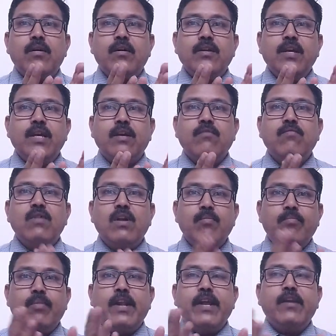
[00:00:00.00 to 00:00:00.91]

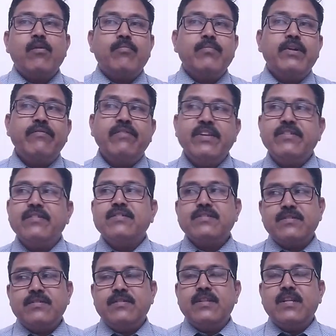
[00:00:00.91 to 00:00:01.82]
equal plane of
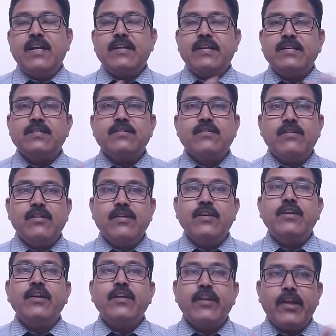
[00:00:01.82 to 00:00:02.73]
divisions, that is a
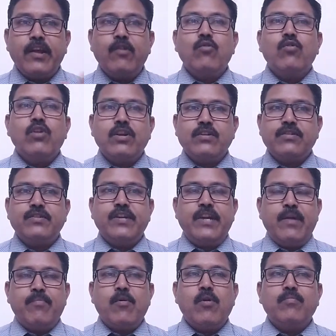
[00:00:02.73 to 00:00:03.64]
irregular
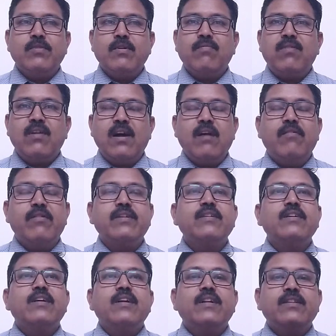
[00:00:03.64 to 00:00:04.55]
shape of the flower,
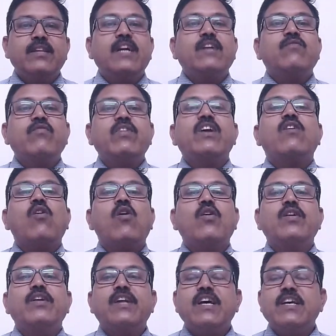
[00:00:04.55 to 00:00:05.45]
that we
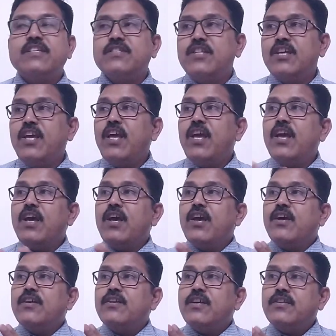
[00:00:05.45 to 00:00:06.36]
call it as the
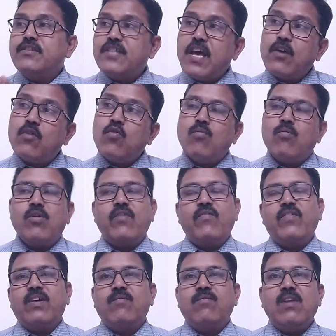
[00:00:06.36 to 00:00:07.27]

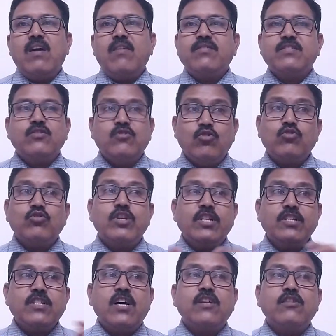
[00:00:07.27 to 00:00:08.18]
zygomorphic flowers. Though
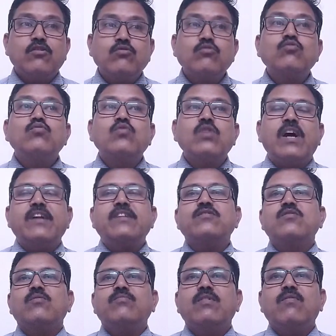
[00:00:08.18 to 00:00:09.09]
these are the two
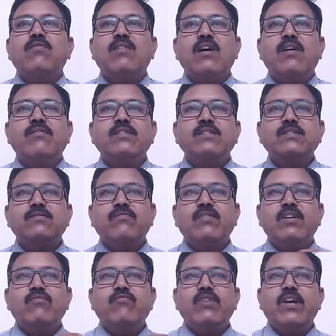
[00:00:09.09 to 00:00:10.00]
kinds of the flowers,
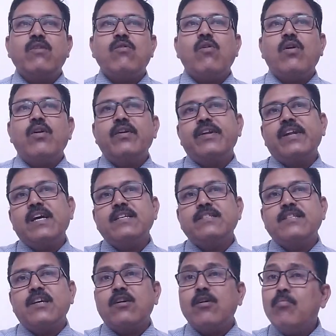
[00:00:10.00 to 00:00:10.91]
one we call it
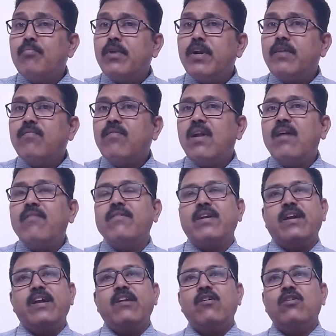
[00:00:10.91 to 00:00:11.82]
as the complete
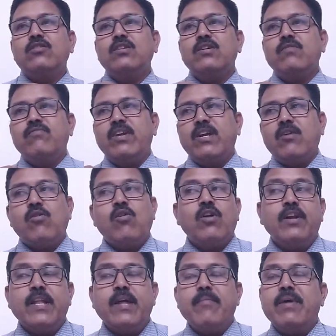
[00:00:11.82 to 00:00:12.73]
flower and other we call
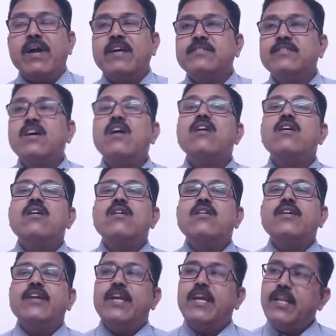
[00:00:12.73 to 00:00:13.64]
them as a
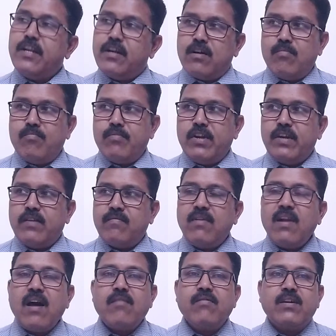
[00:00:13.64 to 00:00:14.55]
incomplete
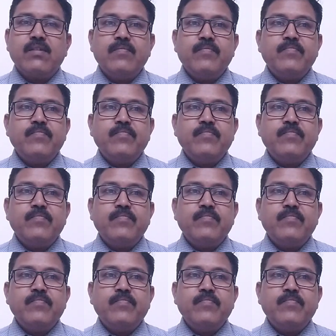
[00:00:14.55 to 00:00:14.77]
flower.